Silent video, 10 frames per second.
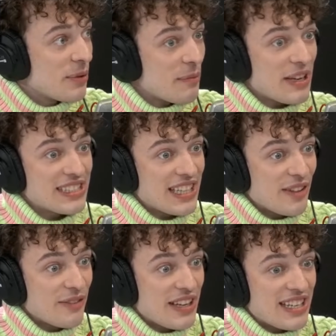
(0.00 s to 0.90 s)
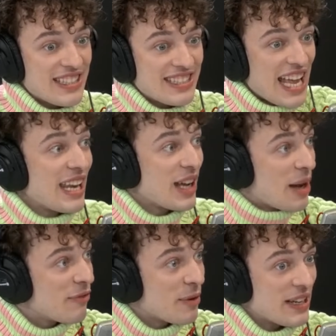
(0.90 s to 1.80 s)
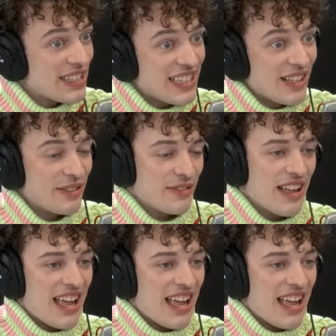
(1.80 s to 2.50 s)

with myself and standing up for myself.